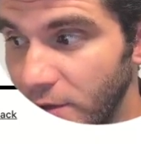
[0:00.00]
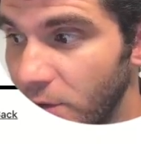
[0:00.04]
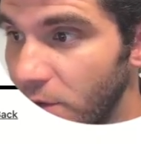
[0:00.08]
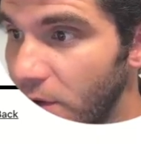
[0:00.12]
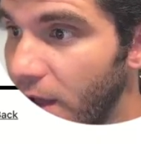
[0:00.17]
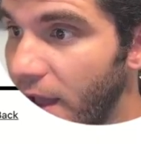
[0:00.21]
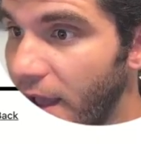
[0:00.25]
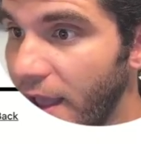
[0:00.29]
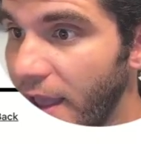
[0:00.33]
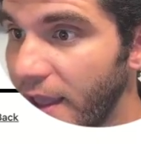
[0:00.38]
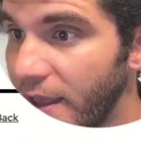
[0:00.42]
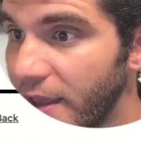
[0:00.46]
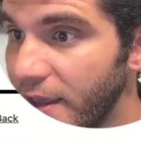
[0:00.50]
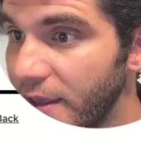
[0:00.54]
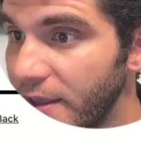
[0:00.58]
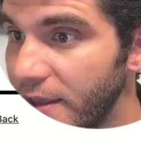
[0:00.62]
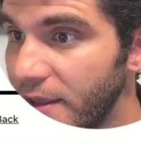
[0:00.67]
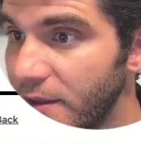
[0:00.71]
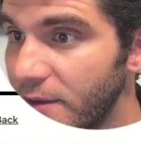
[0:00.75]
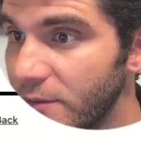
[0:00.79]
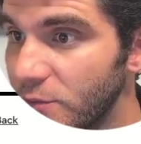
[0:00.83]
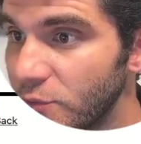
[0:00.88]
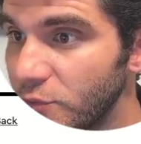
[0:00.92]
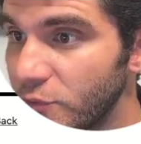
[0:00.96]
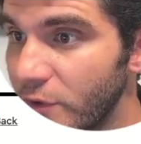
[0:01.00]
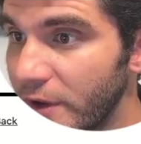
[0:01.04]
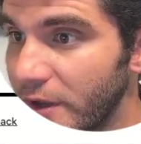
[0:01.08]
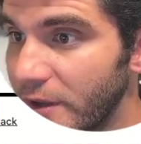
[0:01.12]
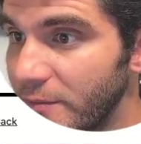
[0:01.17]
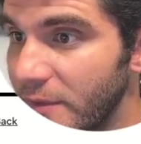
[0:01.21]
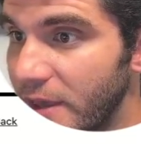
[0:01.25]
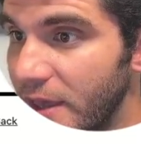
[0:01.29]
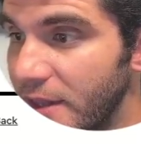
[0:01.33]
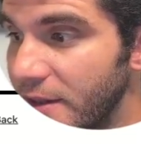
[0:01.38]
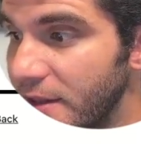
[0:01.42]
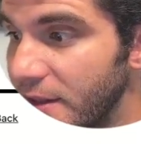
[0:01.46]
I
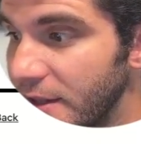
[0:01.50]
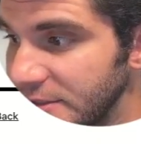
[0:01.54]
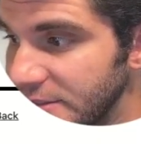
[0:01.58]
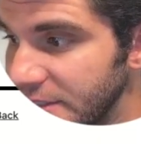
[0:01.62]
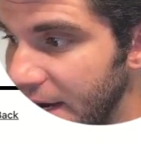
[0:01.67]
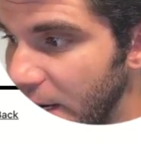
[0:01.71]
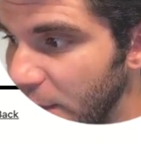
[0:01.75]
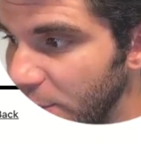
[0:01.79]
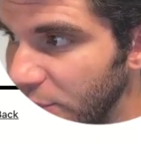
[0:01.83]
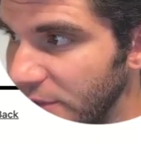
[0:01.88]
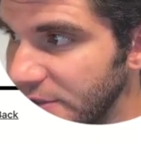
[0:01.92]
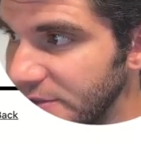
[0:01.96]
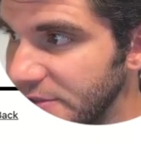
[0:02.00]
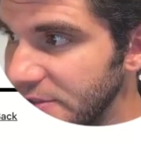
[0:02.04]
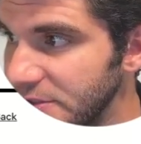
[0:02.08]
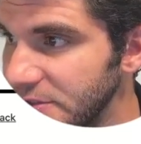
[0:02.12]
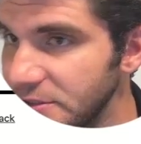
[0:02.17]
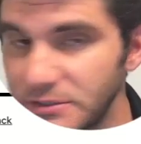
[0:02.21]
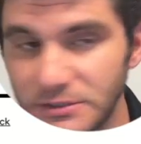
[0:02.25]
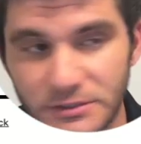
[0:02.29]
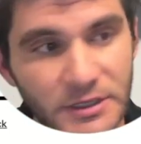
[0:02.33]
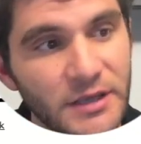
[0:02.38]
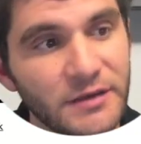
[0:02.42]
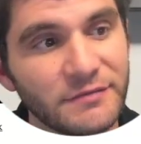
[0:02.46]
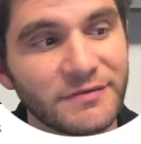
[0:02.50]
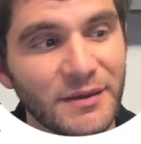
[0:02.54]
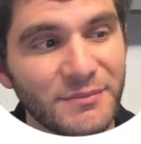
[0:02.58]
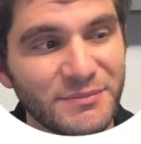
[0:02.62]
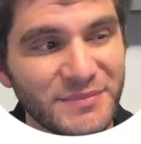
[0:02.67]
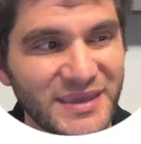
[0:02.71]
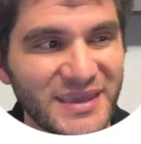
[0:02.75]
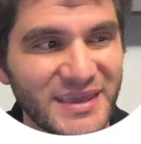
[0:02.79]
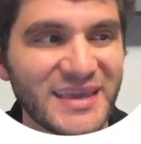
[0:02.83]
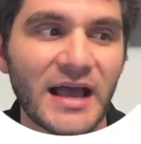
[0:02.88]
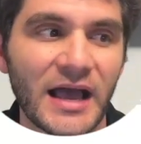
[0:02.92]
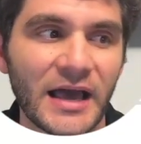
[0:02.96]
recommend entire places, if I'm
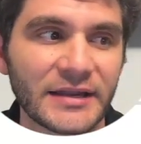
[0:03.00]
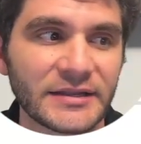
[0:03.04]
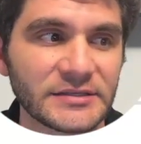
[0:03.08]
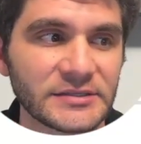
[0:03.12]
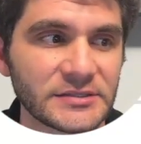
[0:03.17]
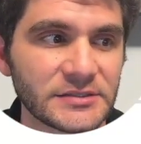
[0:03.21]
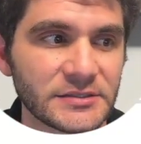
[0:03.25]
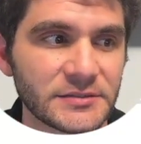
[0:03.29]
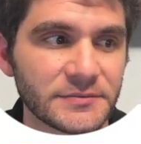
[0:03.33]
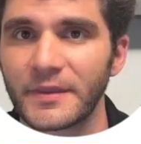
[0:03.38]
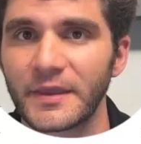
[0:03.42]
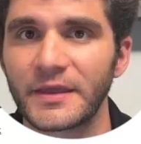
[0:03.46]
being honest.